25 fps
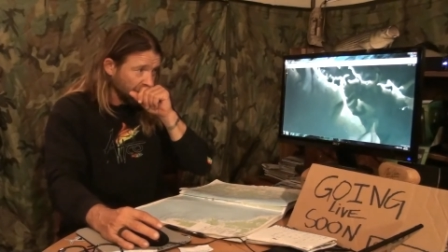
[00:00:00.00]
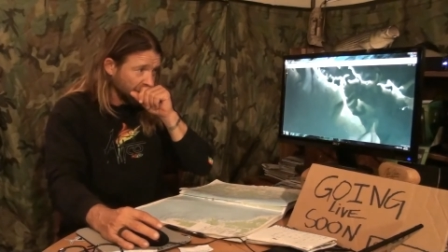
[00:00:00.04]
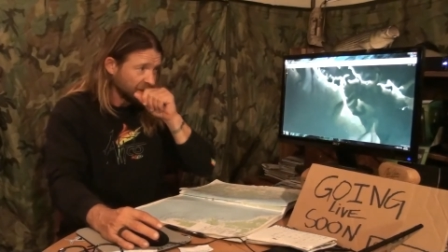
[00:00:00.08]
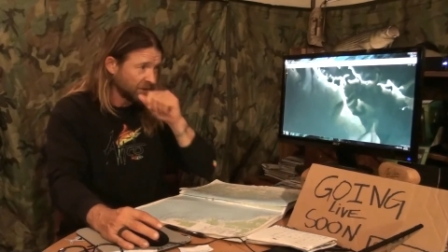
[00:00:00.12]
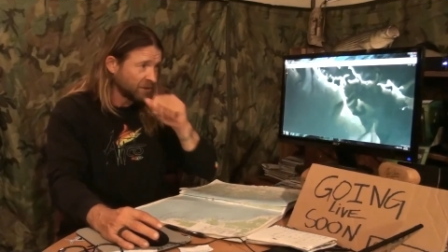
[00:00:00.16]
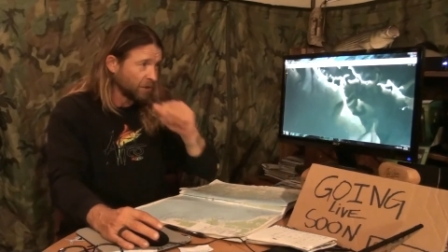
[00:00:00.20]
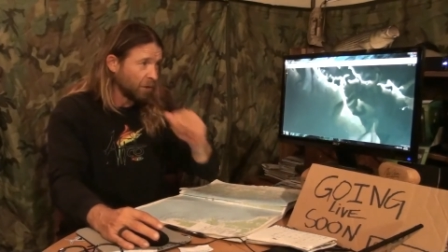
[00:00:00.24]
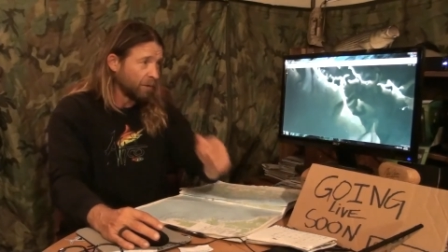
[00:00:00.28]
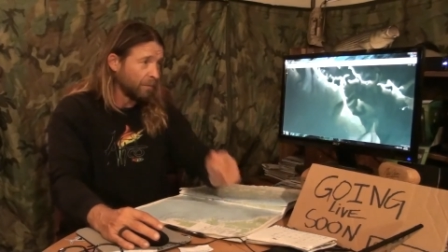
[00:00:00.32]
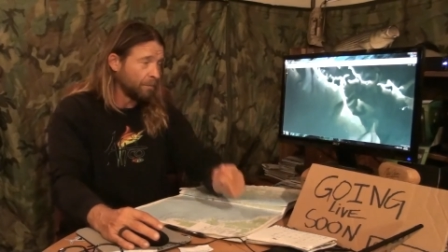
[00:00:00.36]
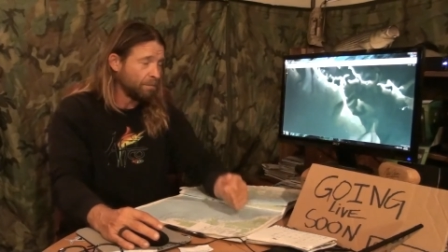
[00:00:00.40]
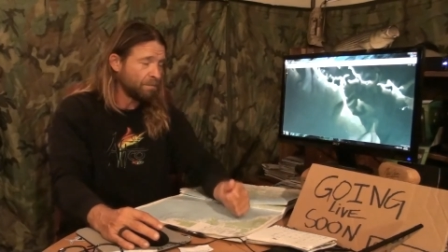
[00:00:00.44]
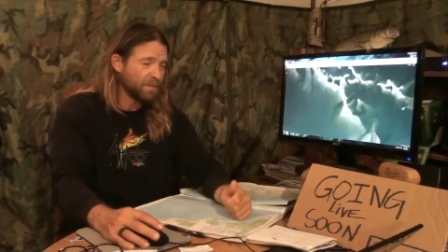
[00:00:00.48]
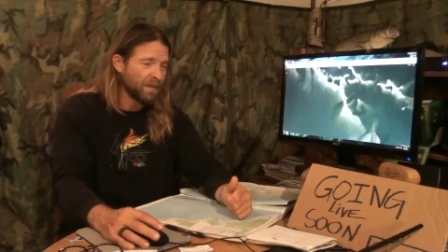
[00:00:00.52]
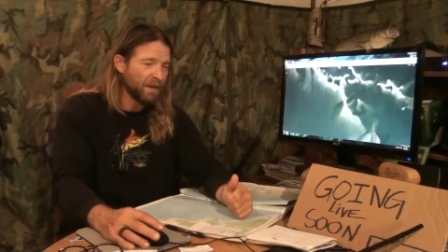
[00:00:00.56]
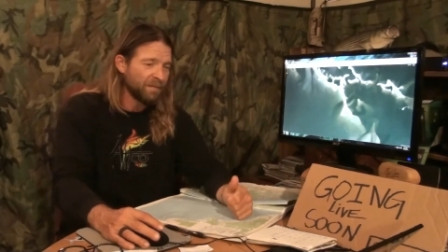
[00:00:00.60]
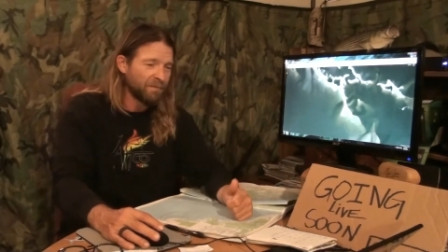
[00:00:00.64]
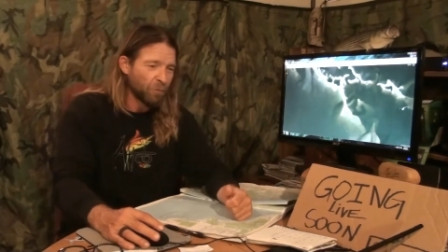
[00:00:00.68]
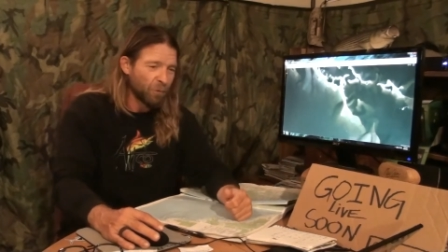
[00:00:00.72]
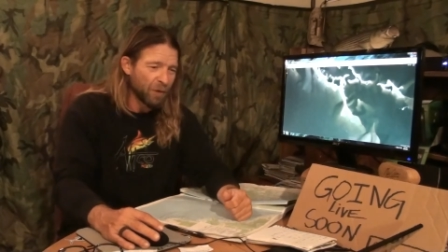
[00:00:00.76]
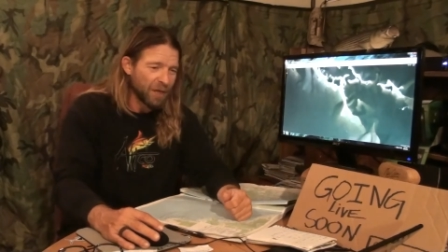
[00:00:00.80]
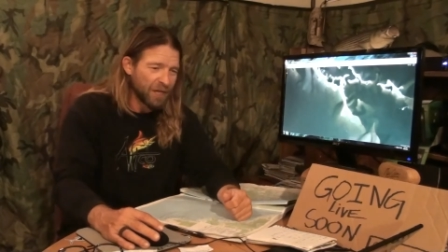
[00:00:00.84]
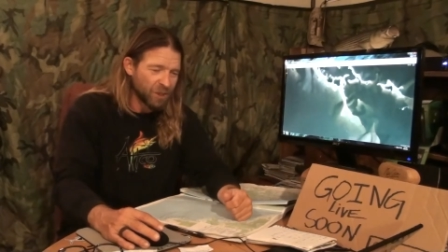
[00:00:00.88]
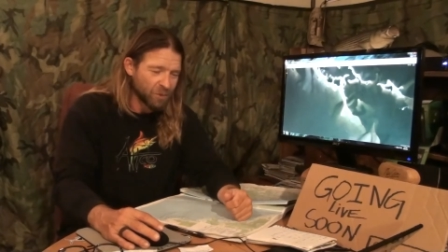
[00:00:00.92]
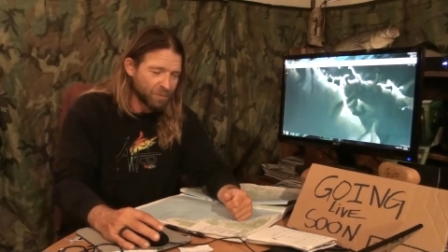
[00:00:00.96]
So a
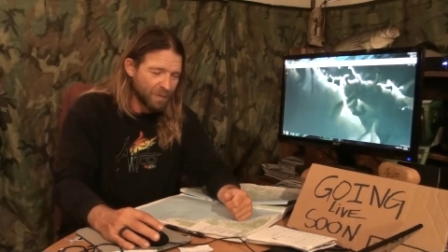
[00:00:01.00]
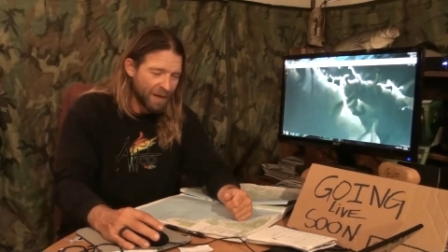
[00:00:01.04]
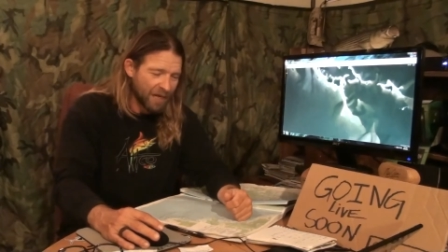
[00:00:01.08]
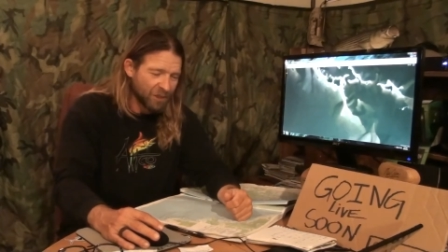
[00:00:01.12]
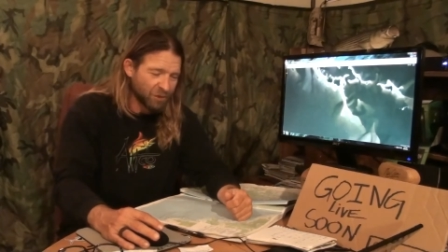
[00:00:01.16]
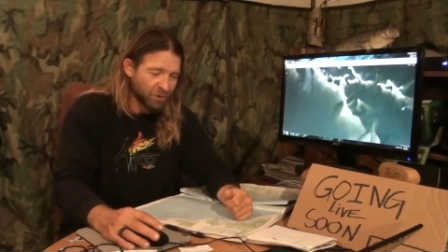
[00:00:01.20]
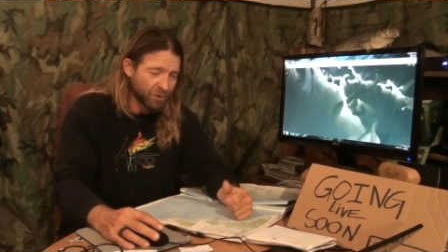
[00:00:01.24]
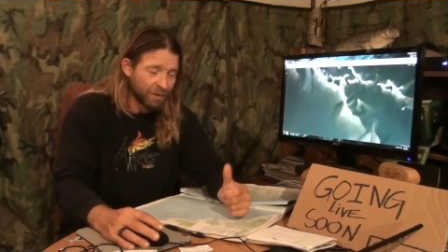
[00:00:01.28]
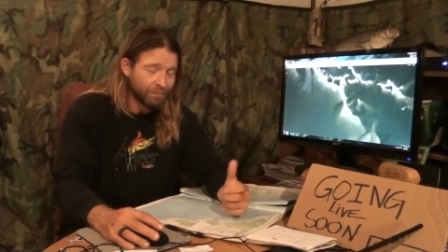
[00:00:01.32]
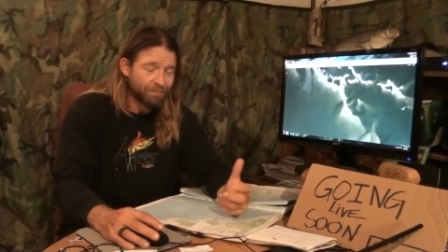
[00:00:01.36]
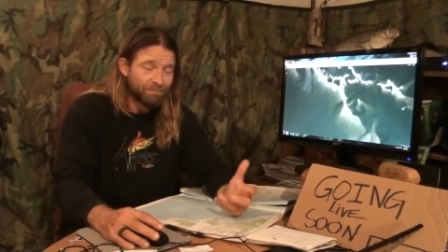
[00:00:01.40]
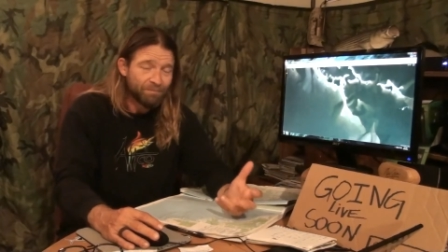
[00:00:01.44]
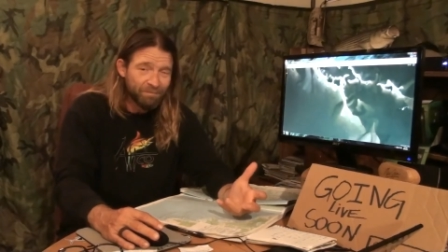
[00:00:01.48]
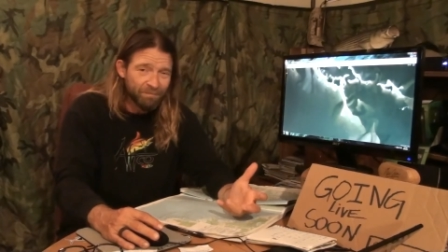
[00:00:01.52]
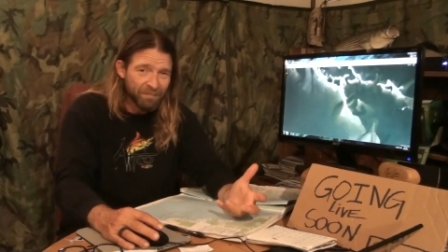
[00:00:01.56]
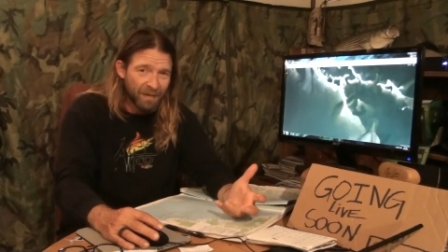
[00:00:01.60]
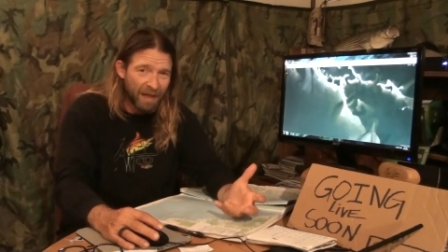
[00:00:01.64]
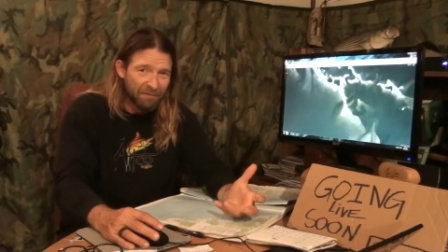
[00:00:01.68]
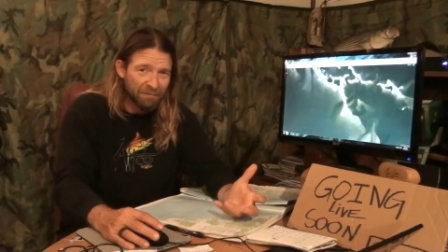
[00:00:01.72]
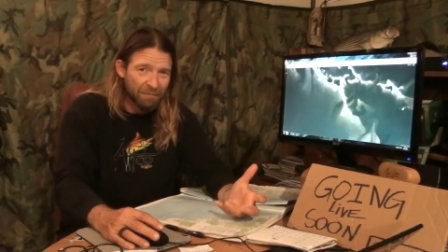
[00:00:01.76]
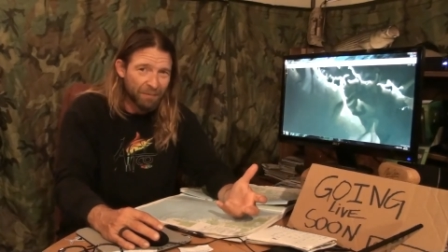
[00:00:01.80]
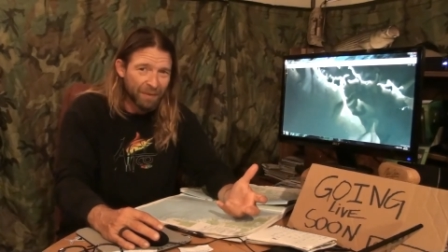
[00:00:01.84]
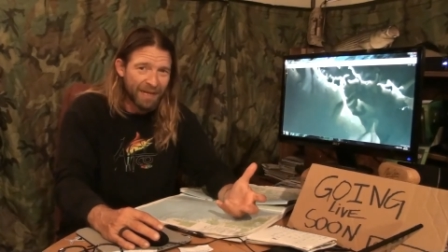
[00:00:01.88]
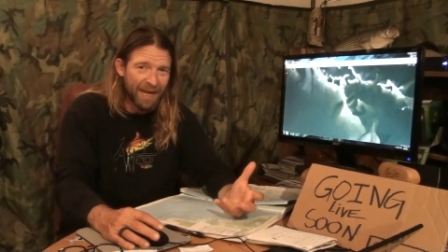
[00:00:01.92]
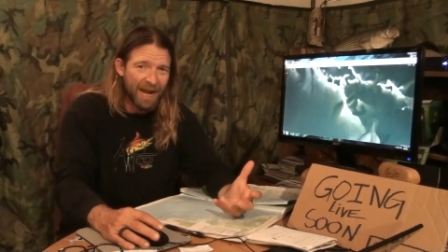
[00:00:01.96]
40-inch black drum,
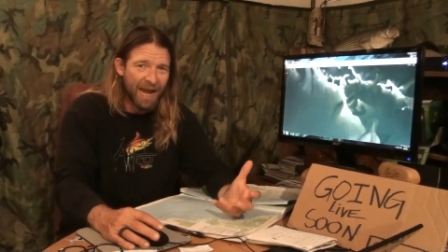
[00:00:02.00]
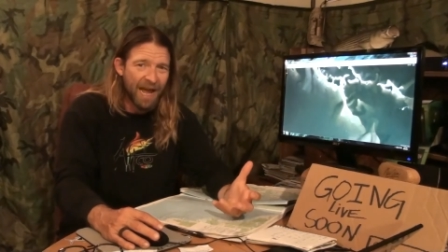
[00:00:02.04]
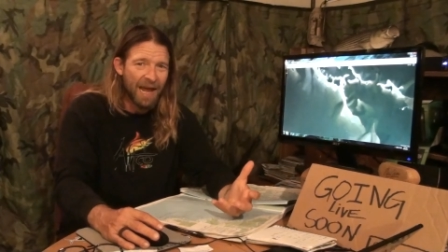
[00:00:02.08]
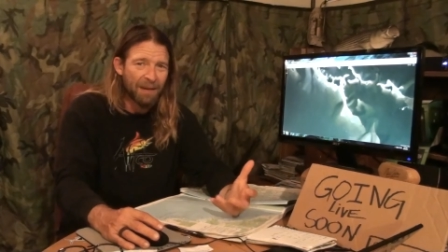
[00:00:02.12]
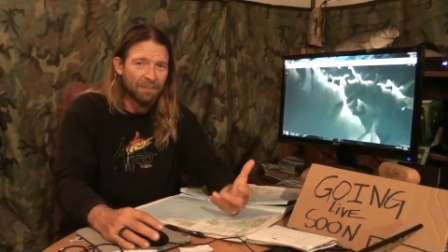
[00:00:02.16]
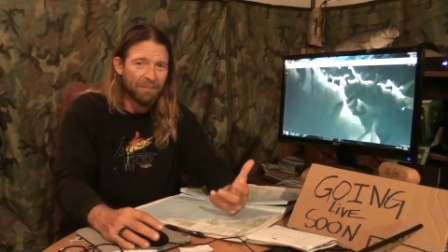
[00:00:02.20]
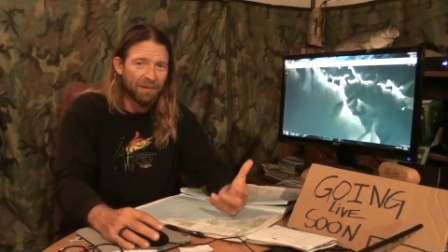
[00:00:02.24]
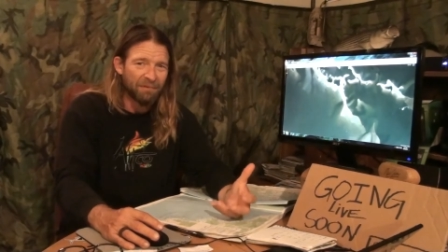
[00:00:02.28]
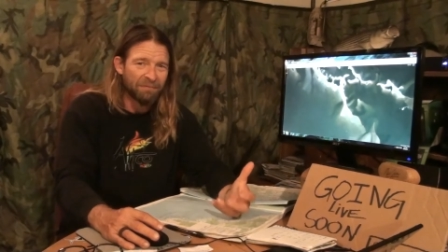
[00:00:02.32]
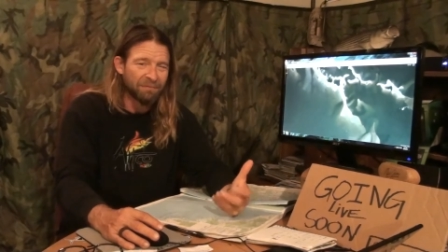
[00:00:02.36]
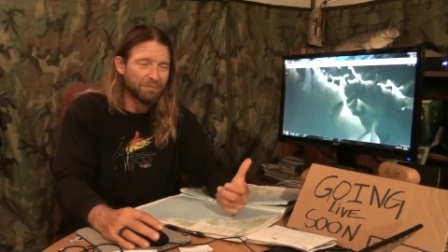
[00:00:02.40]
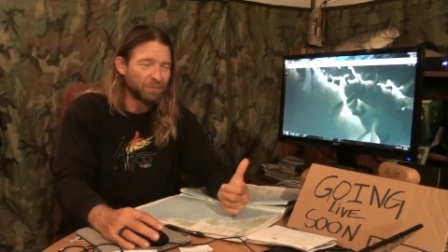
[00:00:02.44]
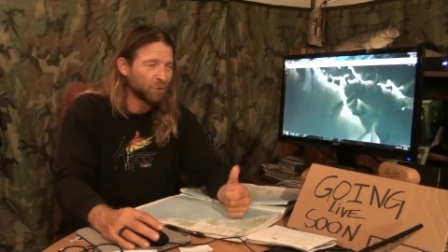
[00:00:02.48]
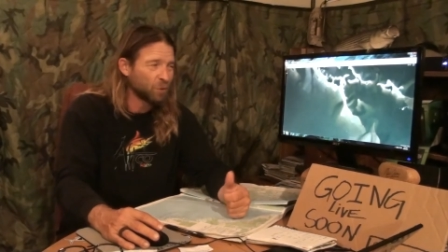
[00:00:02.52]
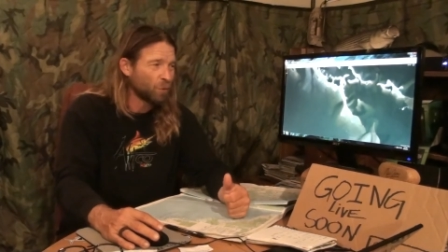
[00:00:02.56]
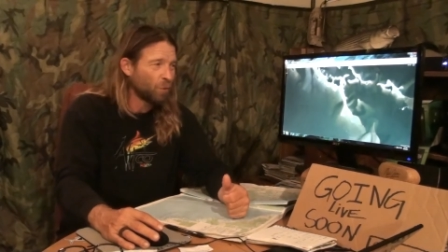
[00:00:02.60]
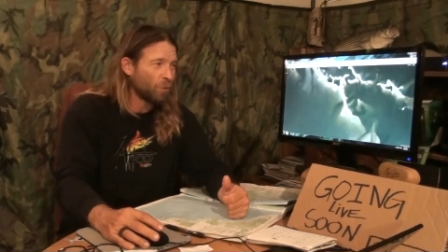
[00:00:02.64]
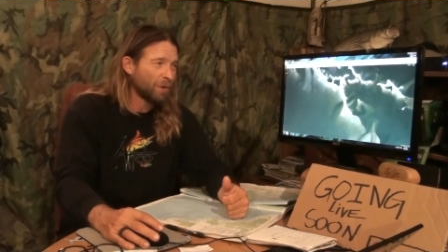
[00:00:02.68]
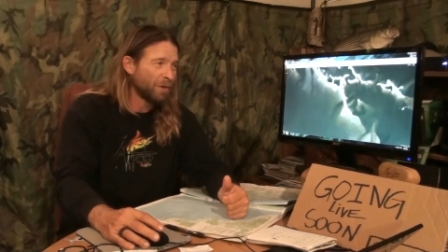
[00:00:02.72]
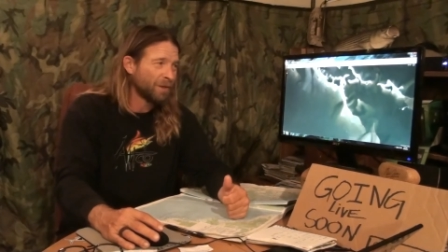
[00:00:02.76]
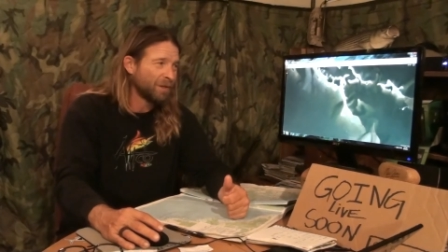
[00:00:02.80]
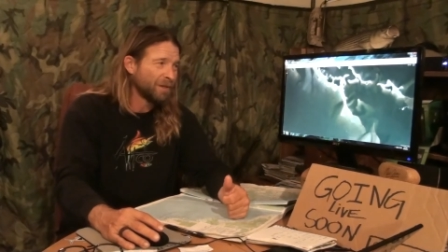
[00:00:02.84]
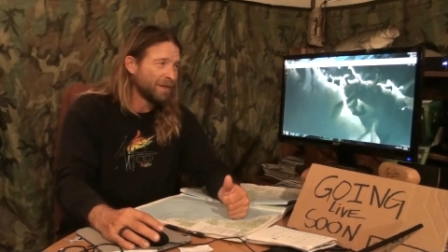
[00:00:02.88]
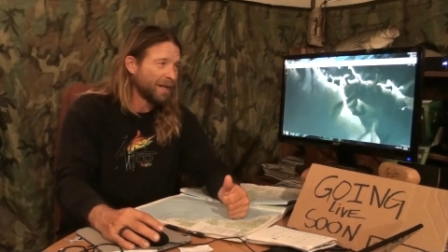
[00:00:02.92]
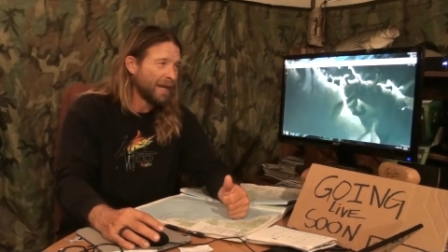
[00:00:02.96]
not from the kayak, but from
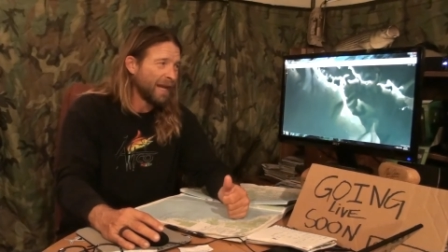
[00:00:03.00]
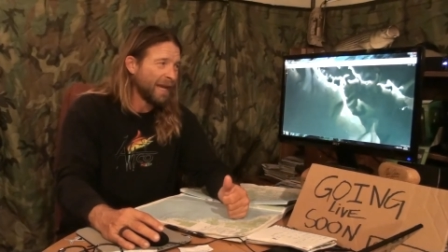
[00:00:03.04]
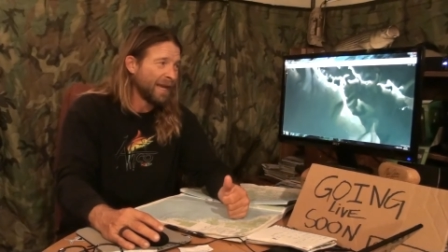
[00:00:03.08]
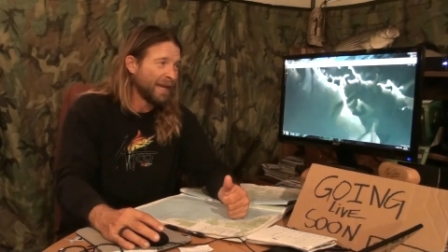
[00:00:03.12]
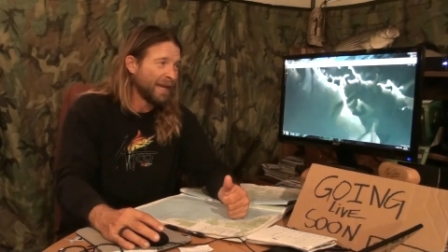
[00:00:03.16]
shore,